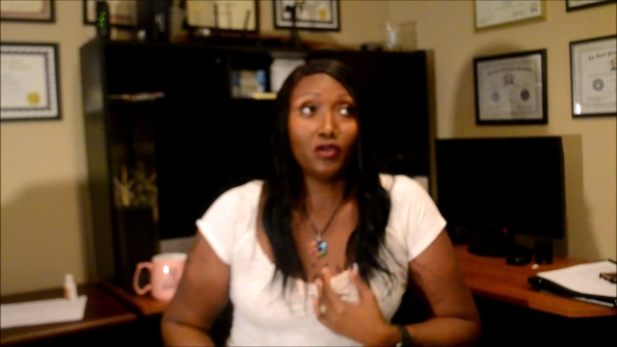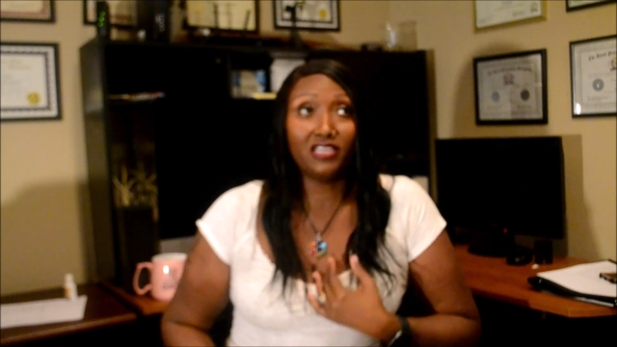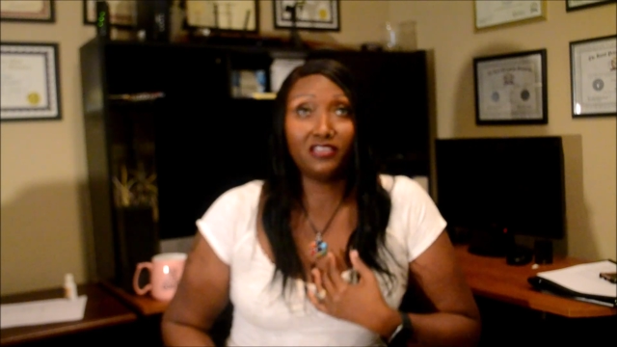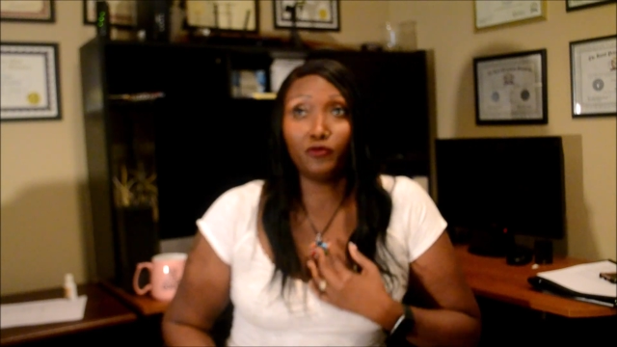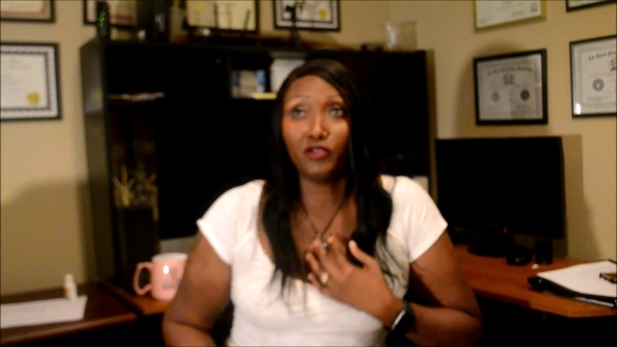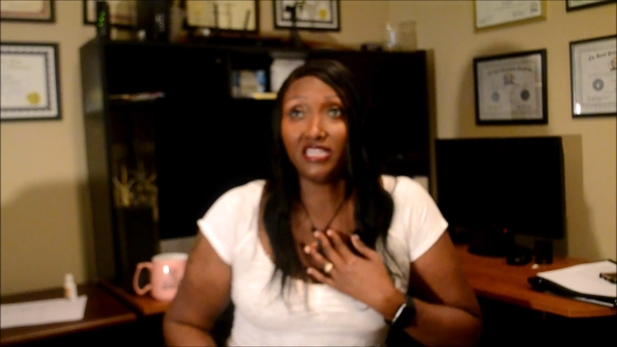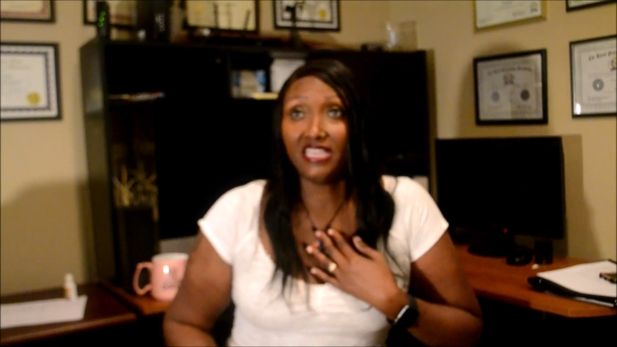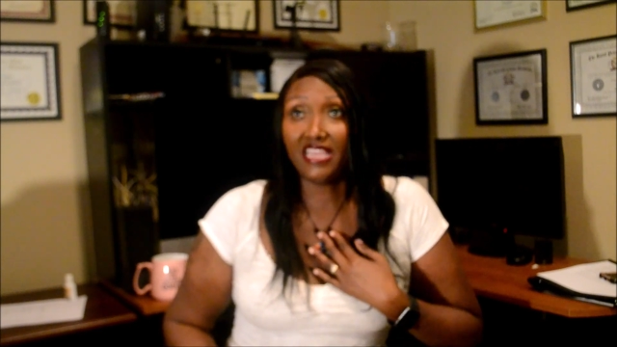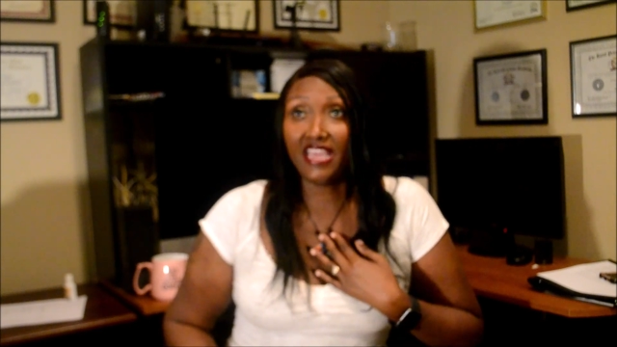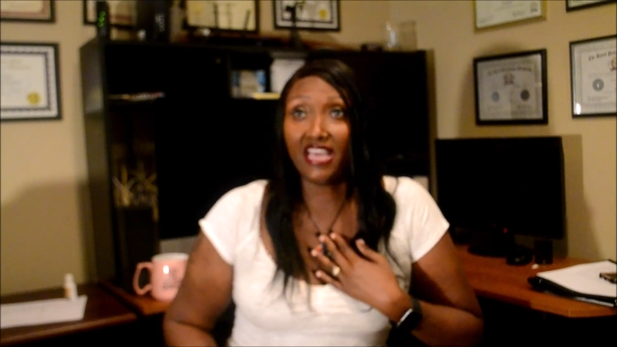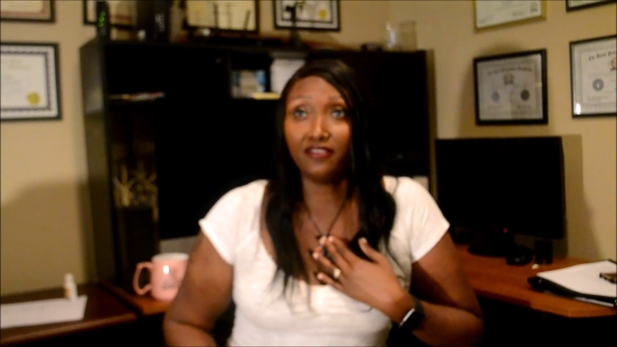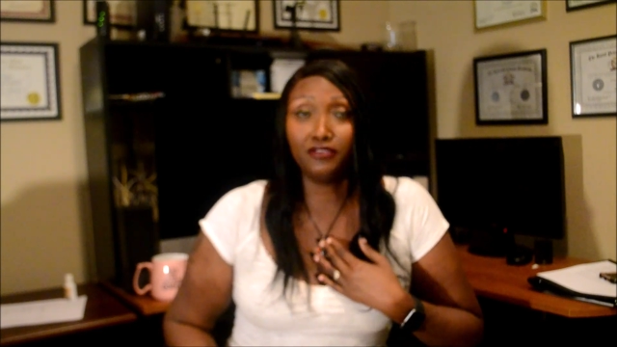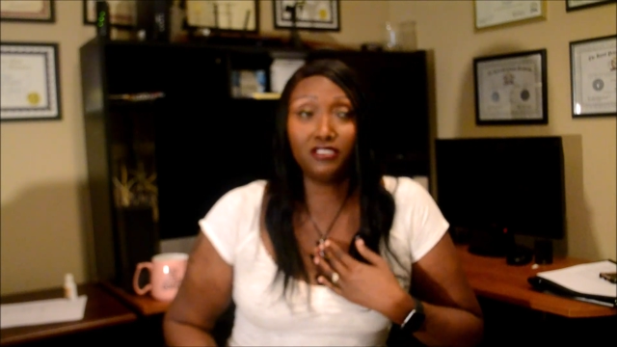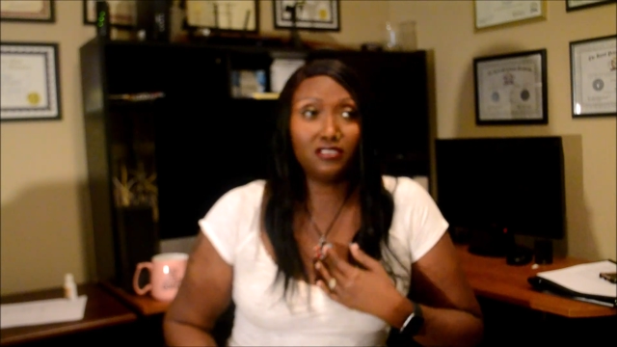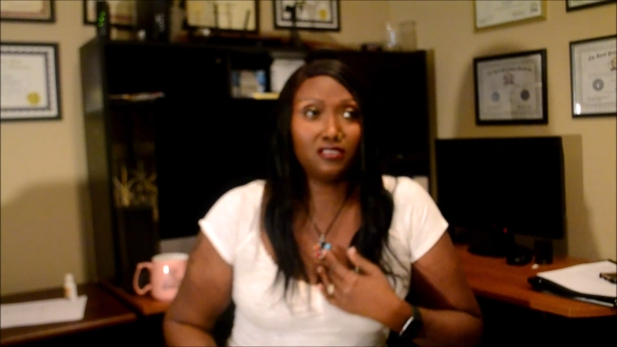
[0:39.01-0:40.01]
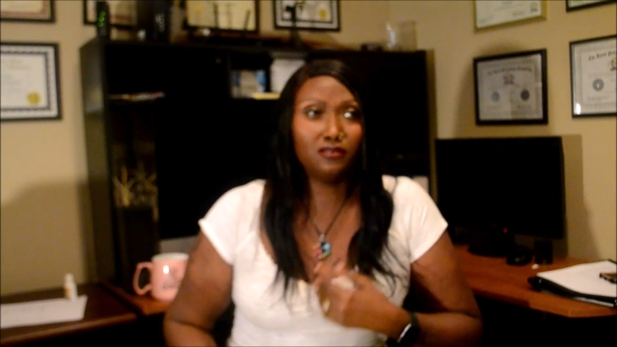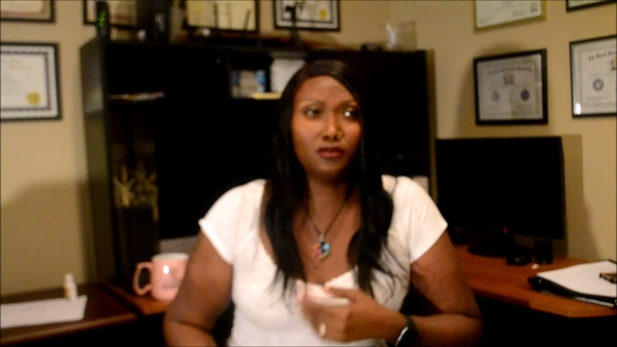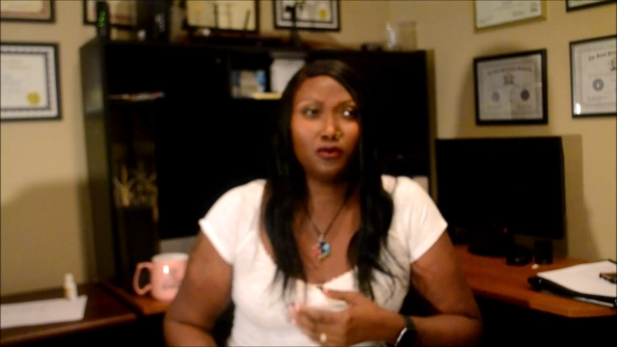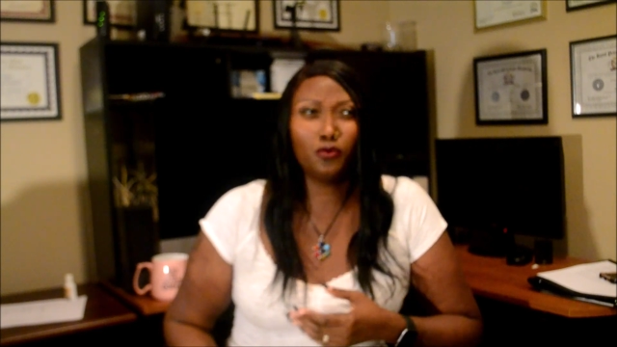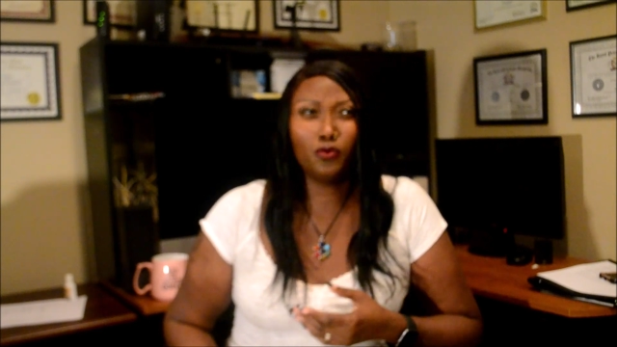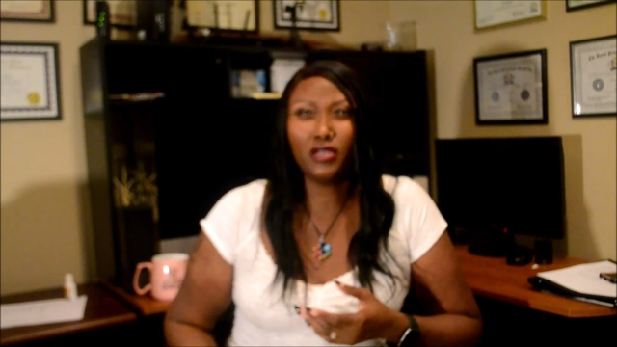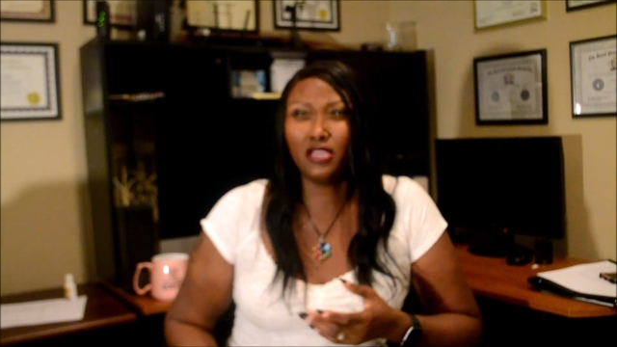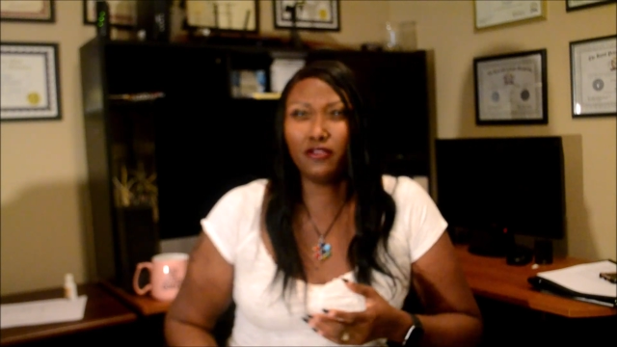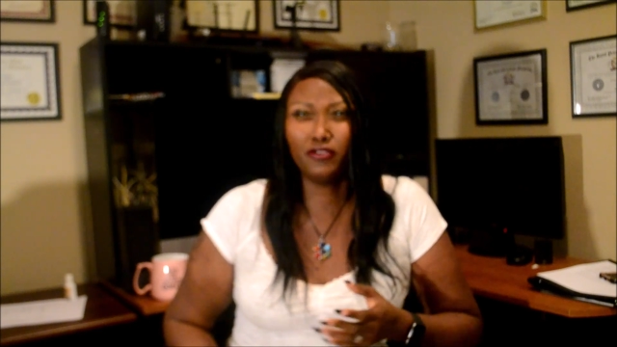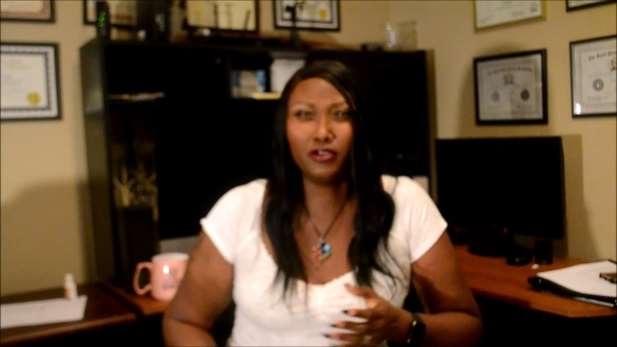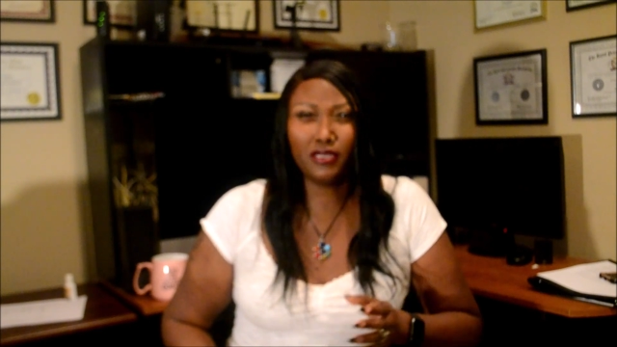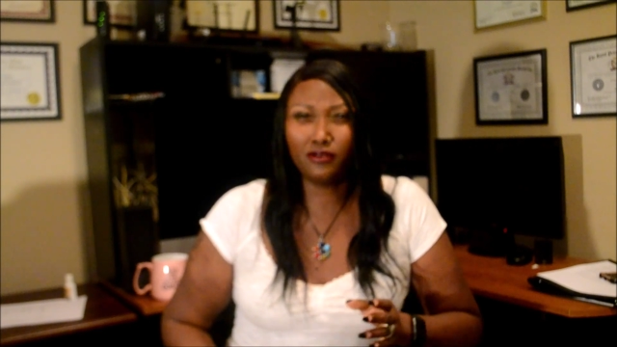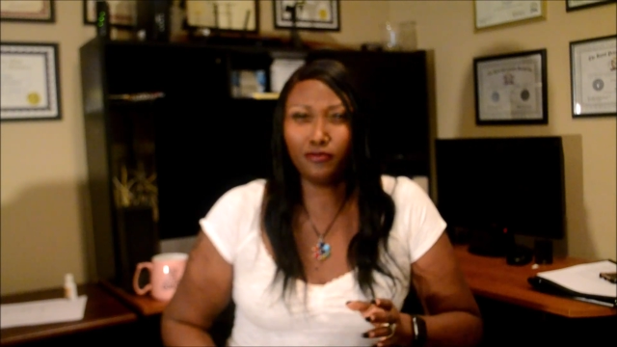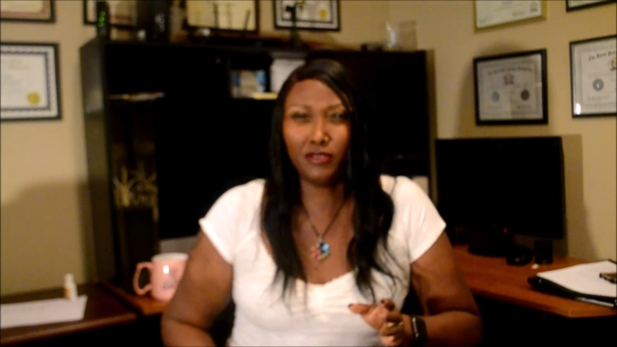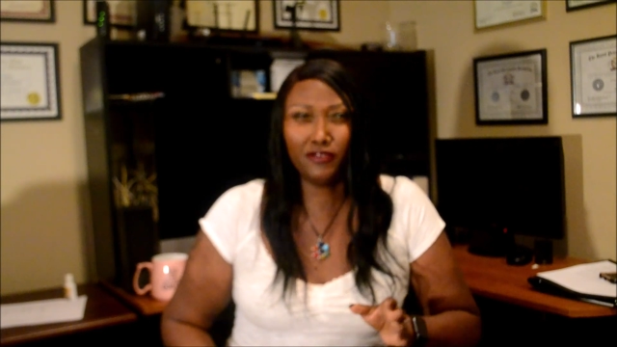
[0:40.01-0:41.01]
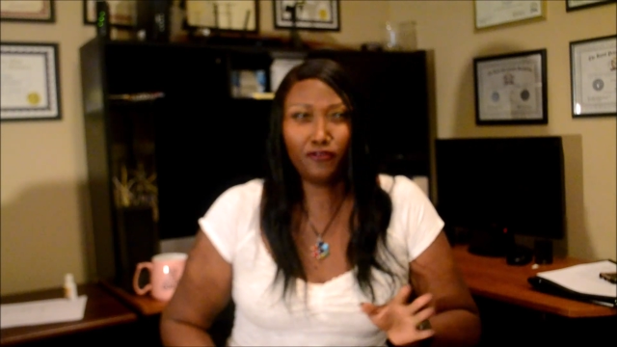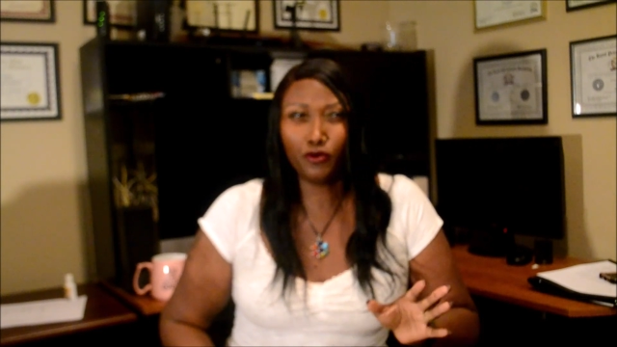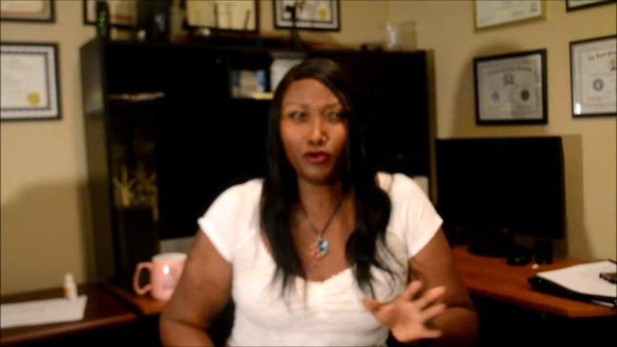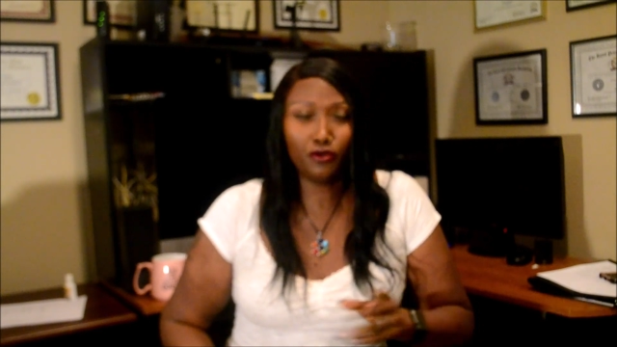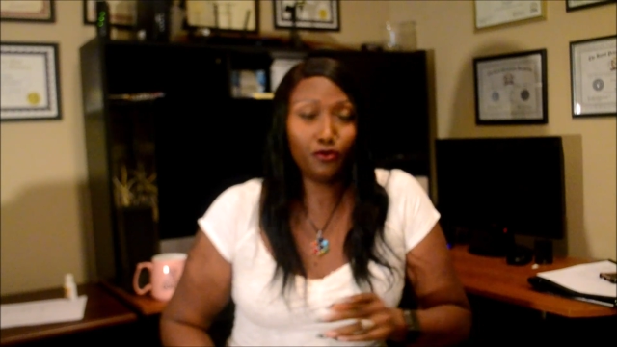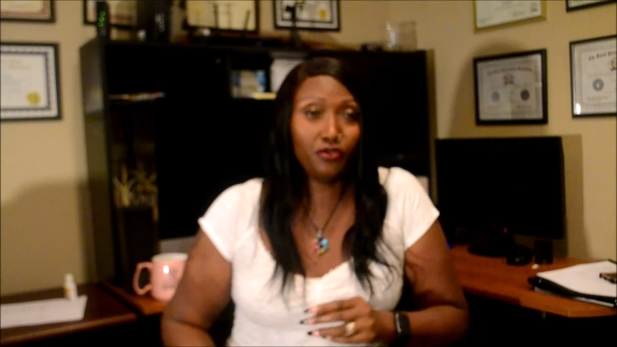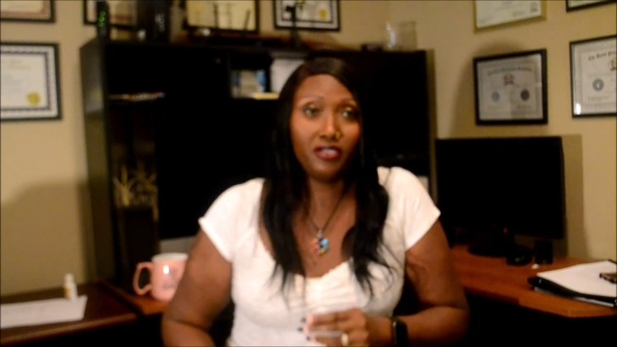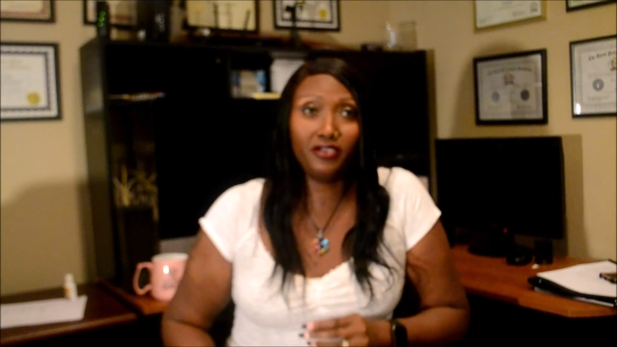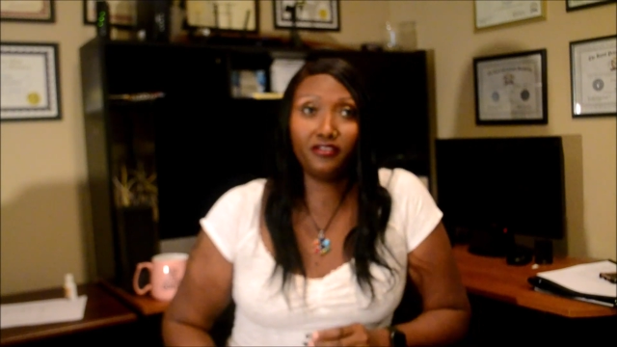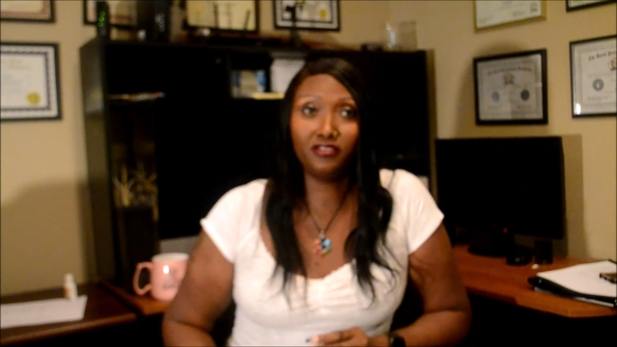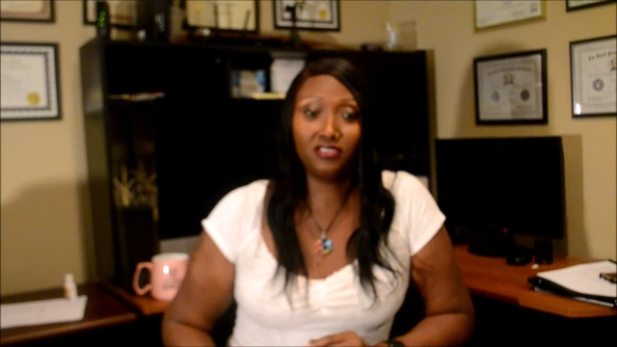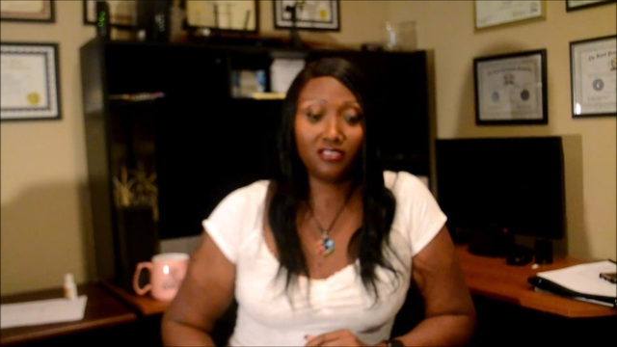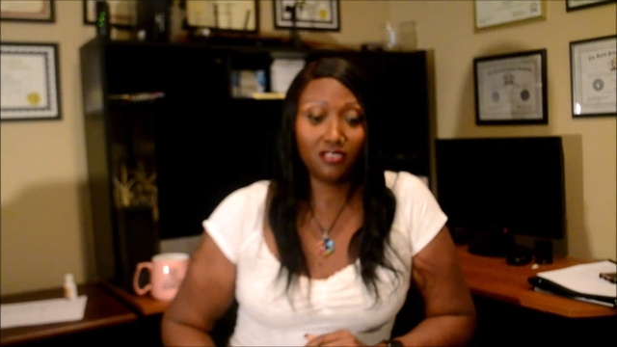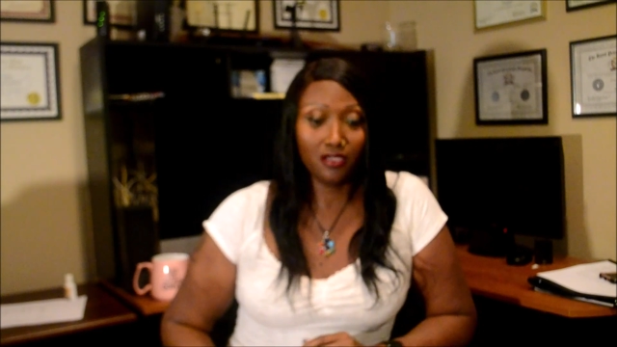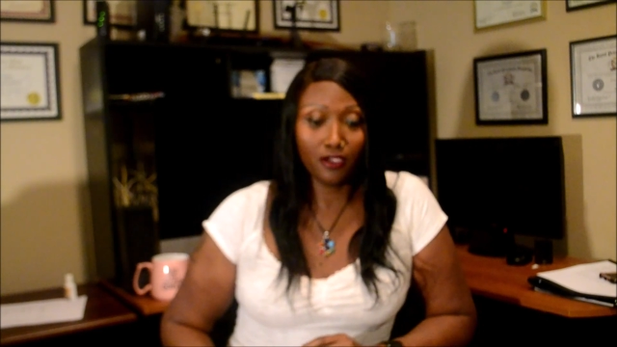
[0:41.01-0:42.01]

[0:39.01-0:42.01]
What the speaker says: when they have the whatever before the New Year's,